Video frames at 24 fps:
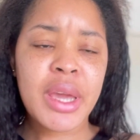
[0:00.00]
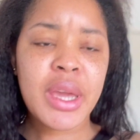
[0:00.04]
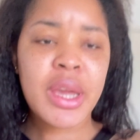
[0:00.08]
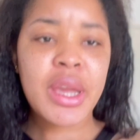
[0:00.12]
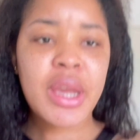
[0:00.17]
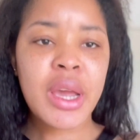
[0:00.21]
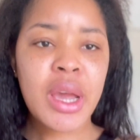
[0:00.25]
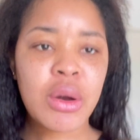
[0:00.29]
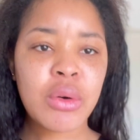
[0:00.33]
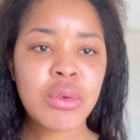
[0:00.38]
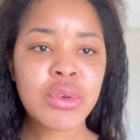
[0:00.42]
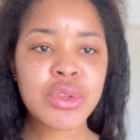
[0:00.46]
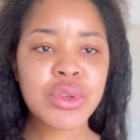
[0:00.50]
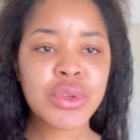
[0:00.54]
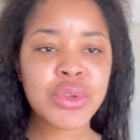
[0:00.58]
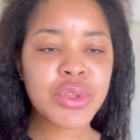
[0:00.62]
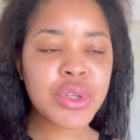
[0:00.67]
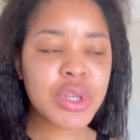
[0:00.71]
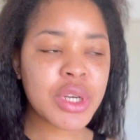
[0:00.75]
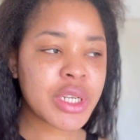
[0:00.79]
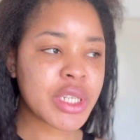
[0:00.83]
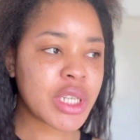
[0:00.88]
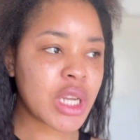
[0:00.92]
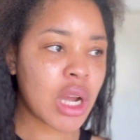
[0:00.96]
I also took a
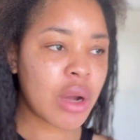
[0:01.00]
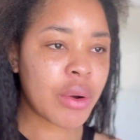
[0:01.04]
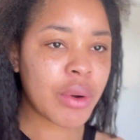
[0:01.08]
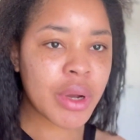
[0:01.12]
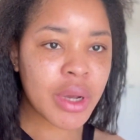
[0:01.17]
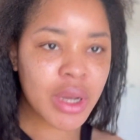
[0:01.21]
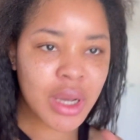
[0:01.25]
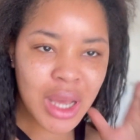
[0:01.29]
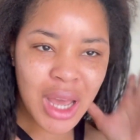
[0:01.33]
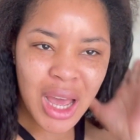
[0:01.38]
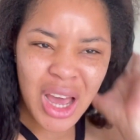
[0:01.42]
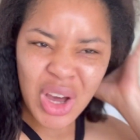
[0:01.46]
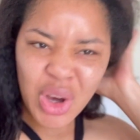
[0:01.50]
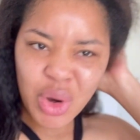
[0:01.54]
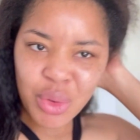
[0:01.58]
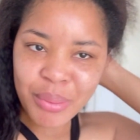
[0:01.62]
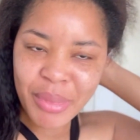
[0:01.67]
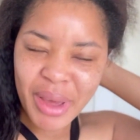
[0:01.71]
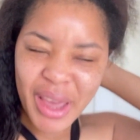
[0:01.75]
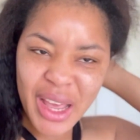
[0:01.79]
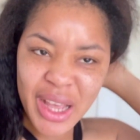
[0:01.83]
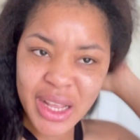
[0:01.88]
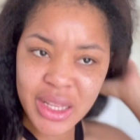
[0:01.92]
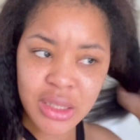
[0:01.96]
shower. Ow, my
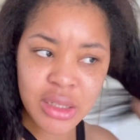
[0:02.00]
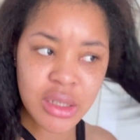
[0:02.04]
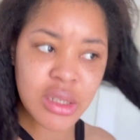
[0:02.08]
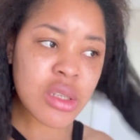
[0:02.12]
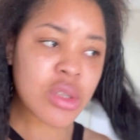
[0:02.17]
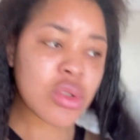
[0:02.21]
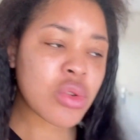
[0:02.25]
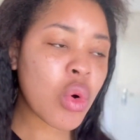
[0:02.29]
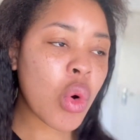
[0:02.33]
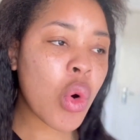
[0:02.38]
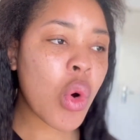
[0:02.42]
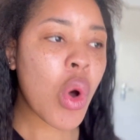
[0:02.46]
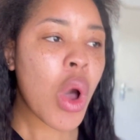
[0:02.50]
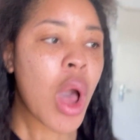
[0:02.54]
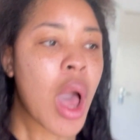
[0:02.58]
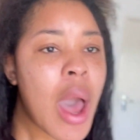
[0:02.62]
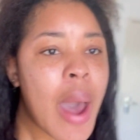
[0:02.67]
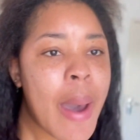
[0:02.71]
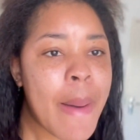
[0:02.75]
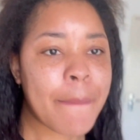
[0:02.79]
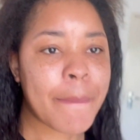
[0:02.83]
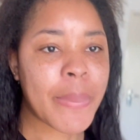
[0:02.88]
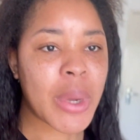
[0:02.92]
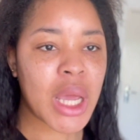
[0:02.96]
hand is sore.
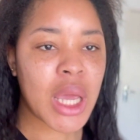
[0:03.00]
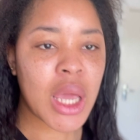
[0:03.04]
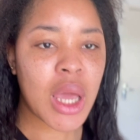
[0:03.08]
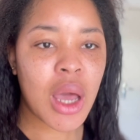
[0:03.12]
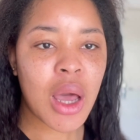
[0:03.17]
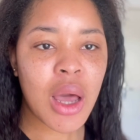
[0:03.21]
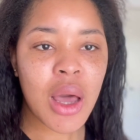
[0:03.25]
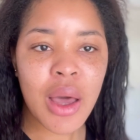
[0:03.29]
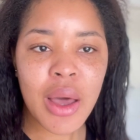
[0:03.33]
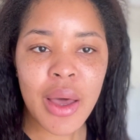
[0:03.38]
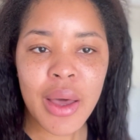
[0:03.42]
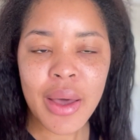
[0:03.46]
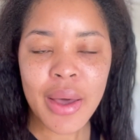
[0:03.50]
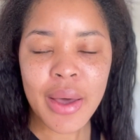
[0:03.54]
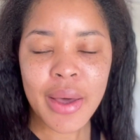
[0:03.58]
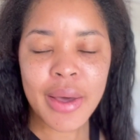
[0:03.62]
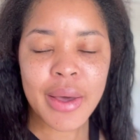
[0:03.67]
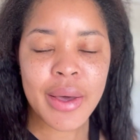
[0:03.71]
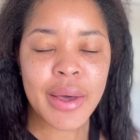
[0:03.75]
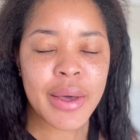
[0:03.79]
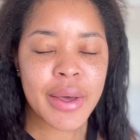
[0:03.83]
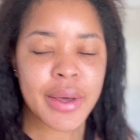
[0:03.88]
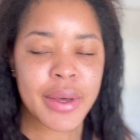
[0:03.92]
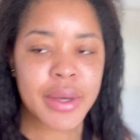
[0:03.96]
But yeah,
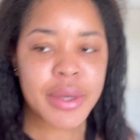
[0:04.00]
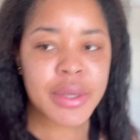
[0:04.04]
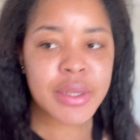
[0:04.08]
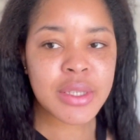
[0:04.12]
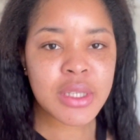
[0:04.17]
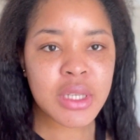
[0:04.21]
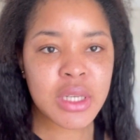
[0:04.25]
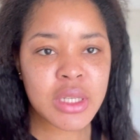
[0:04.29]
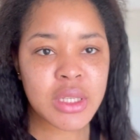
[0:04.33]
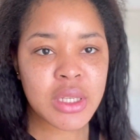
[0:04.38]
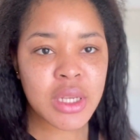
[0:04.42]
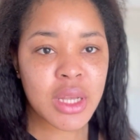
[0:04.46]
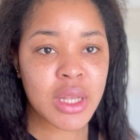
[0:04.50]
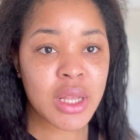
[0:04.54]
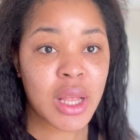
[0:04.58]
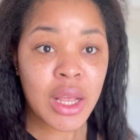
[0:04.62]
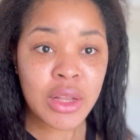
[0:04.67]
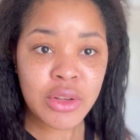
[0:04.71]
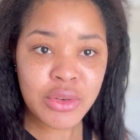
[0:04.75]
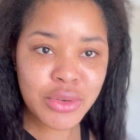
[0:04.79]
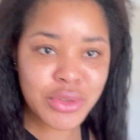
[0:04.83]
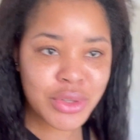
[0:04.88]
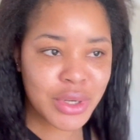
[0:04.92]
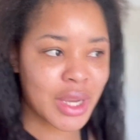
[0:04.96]
I told you
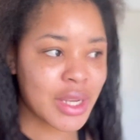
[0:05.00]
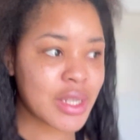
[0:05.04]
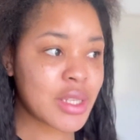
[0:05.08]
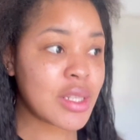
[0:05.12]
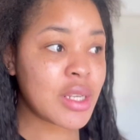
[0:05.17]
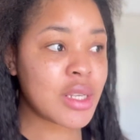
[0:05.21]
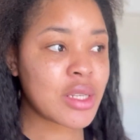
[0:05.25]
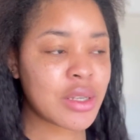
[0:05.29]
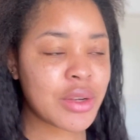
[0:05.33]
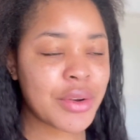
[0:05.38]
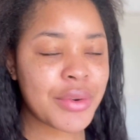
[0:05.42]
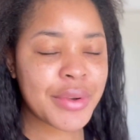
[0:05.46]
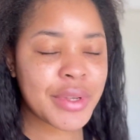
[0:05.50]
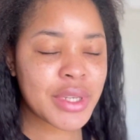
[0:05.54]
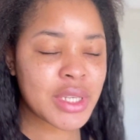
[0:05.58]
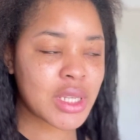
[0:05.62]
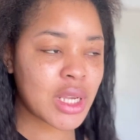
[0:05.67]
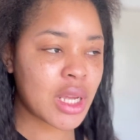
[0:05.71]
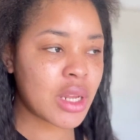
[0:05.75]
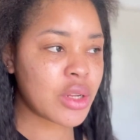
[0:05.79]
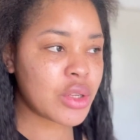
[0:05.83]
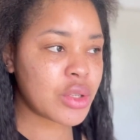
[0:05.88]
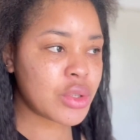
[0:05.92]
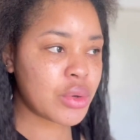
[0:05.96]
guys, they decided
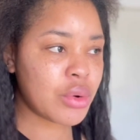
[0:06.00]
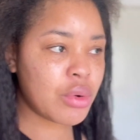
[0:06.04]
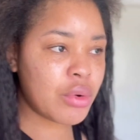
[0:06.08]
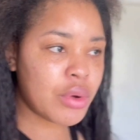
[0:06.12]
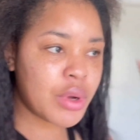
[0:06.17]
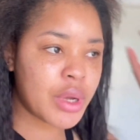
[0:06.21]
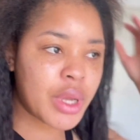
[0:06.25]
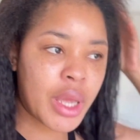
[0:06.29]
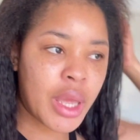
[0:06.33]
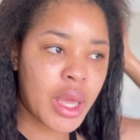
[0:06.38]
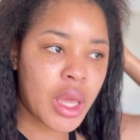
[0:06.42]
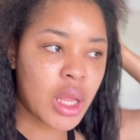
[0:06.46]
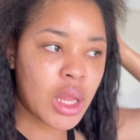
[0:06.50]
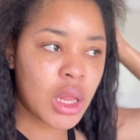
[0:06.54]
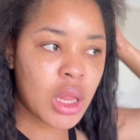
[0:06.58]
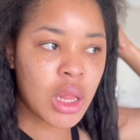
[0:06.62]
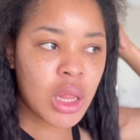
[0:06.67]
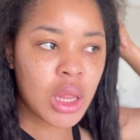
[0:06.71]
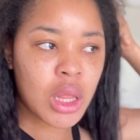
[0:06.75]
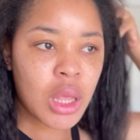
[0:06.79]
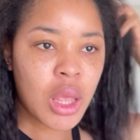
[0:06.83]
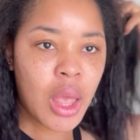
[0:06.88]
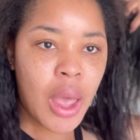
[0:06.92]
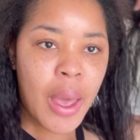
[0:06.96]
to go again.
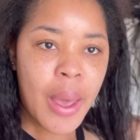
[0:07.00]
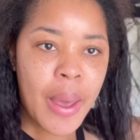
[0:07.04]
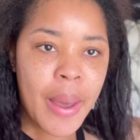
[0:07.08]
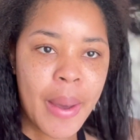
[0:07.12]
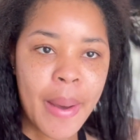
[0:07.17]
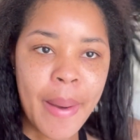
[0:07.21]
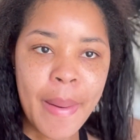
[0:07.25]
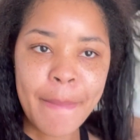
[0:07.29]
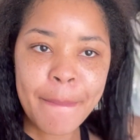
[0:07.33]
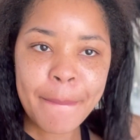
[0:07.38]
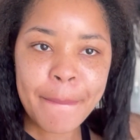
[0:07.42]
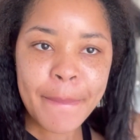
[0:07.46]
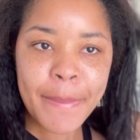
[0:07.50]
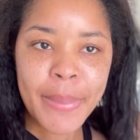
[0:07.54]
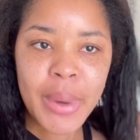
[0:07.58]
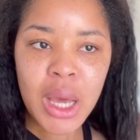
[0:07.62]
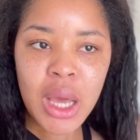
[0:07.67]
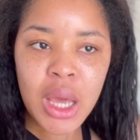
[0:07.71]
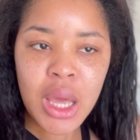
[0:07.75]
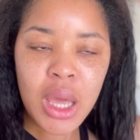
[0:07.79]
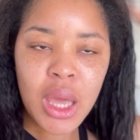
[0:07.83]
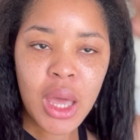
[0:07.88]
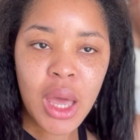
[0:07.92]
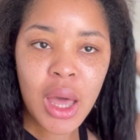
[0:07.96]
But
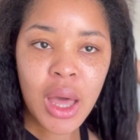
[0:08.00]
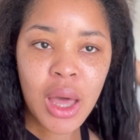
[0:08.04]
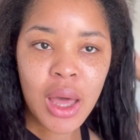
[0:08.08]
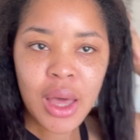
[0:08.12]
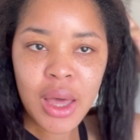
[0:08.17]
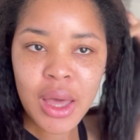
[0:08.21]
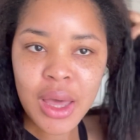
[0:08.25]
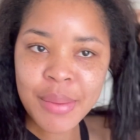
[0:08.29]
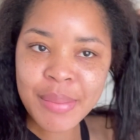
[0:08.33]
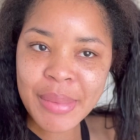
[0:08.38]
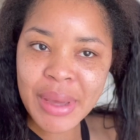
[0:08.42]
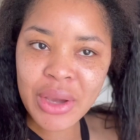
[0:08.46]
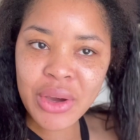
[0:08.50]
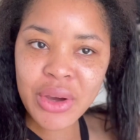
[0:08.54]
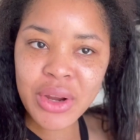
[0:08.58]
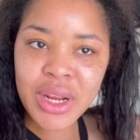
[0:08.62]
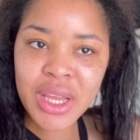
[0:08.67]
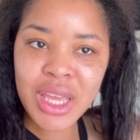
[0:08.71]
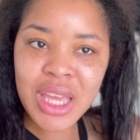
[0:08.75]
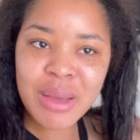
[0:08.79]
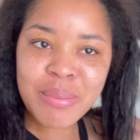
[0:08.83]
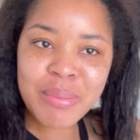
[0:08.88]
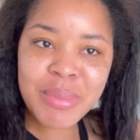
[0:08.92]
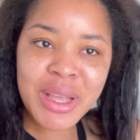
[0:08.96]
yeah, am I gonna keep
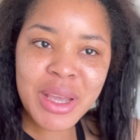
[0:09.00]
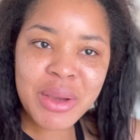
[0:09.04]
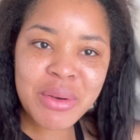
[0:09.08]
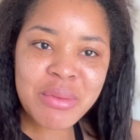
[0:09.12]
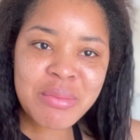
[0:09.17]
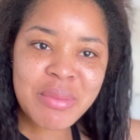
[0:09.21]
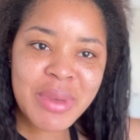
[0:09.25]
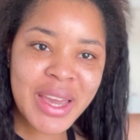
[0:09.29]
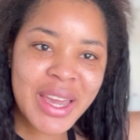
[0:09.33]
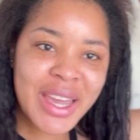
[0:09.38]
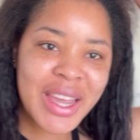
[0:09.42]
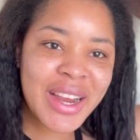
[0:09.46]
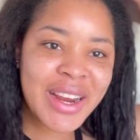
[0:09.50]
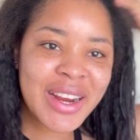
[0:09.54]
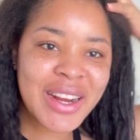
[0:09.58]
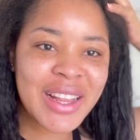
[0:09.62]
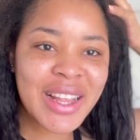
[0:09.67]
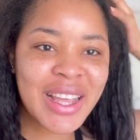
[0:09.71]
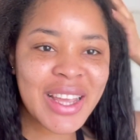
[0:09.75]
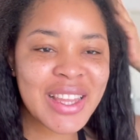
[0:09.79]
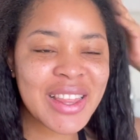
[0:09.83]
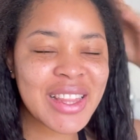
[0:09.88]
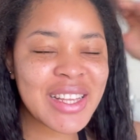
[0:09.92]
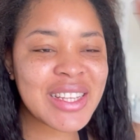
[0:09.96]
playing with my hair like
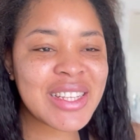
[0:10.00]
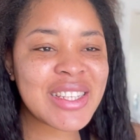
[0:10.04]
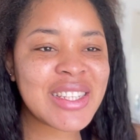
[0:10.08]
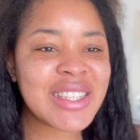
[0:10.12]
this?